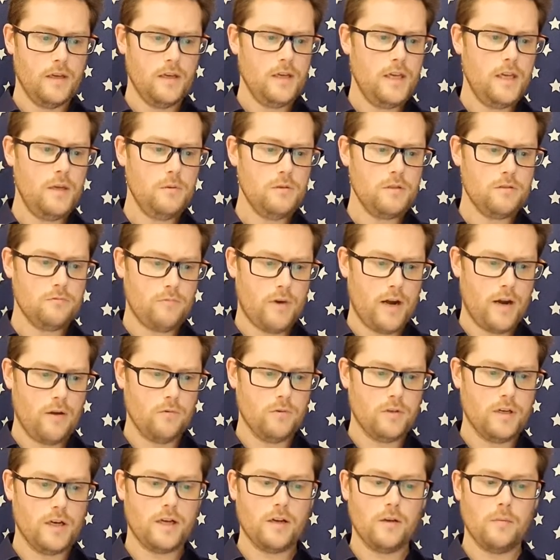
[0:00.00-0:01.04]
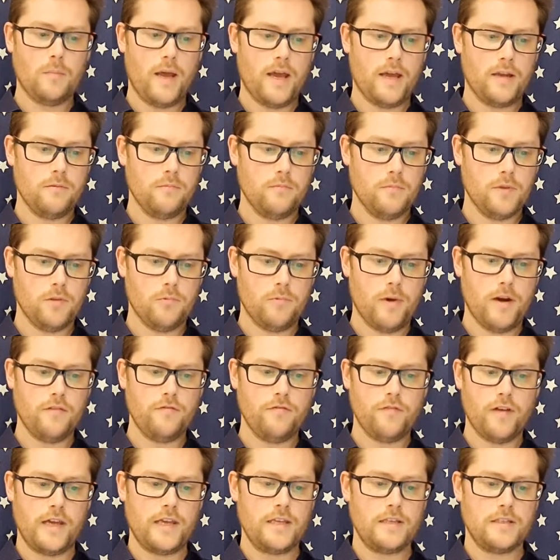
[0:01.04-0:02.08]
He was a round little man with a red
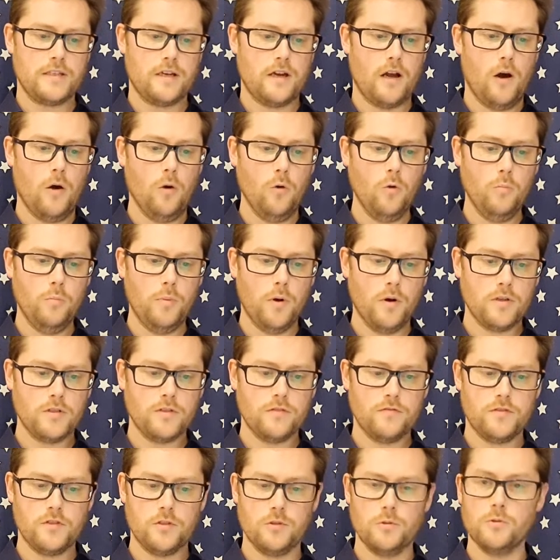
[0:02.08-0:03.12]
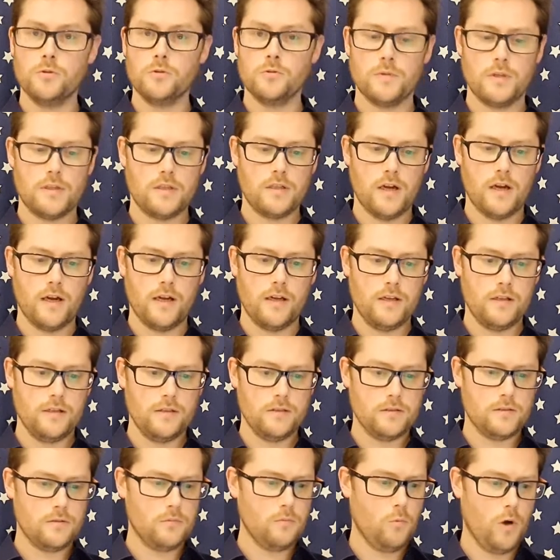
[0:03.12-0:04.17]
face and a whole box of tools with
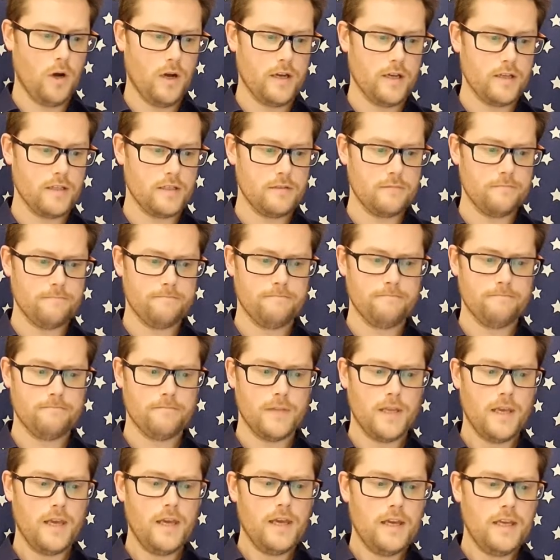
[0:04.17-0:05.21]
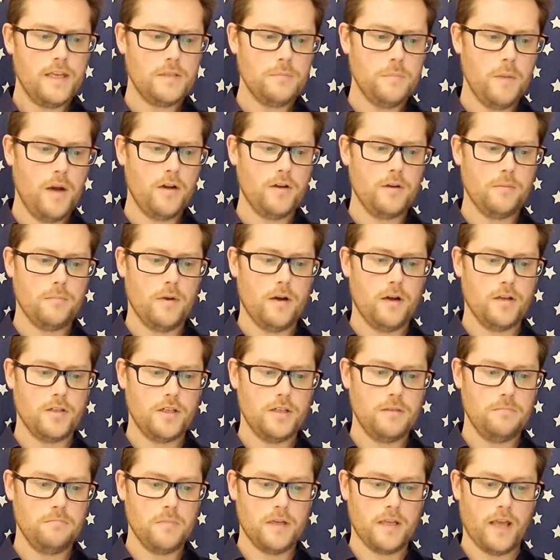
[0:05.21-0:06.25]
dials and wires. He smiled at
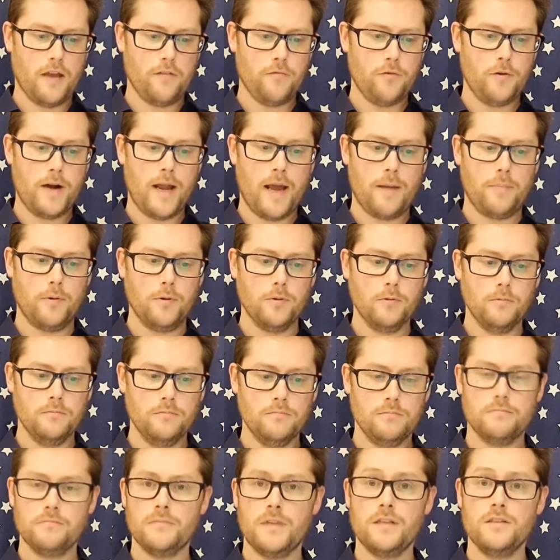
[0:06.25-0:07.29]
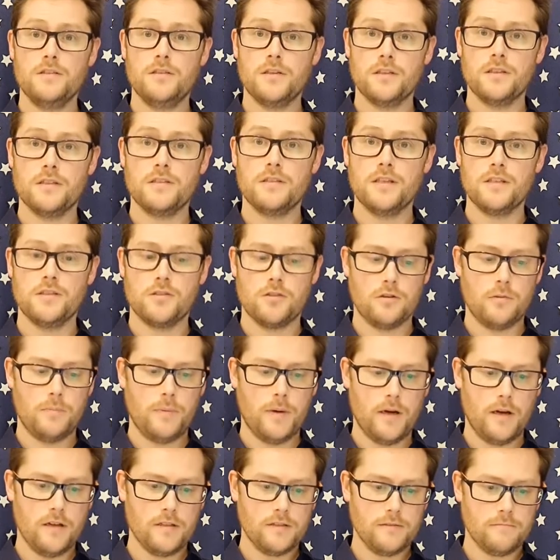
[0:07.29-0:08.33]
Margie and gave her an apple, then took the teacher
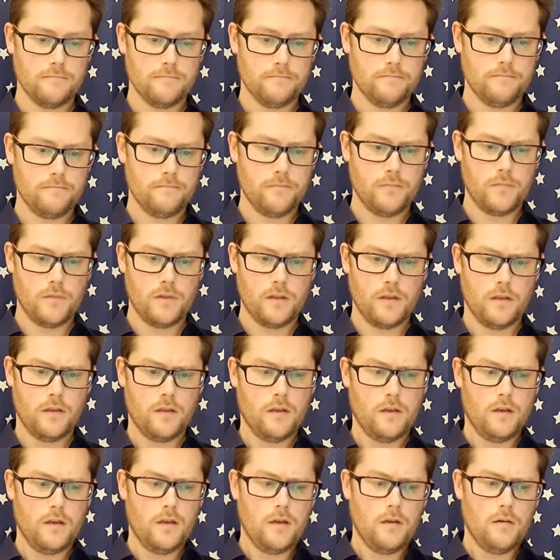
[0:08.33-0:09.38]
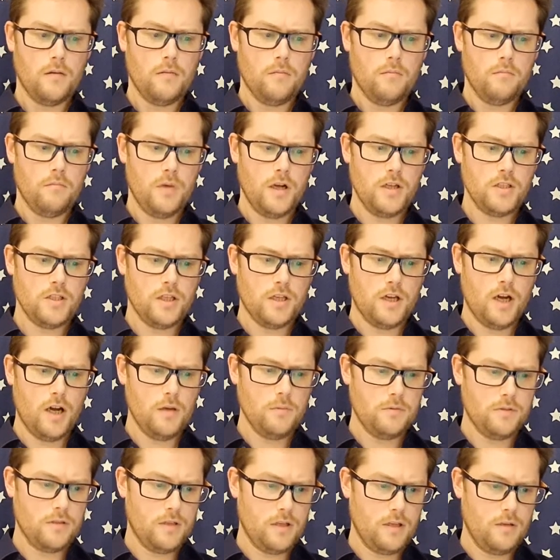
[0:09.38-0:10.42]
apart. Margie had
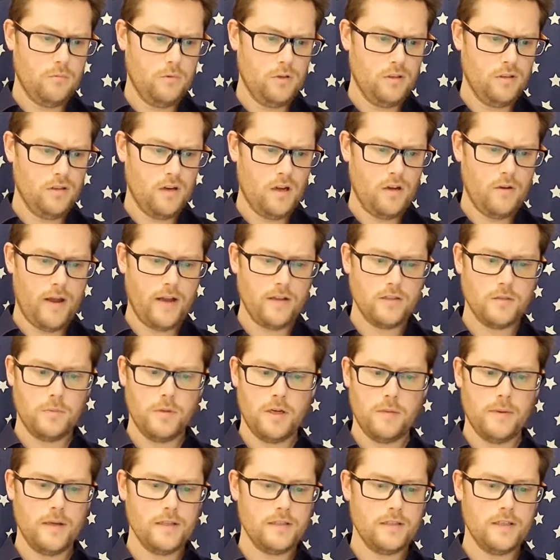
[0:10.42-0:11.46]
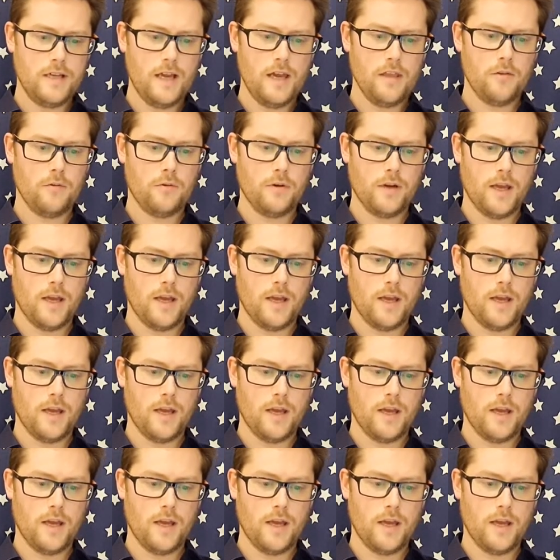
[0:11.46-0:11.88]
hoped he wouldn't know how to put it back together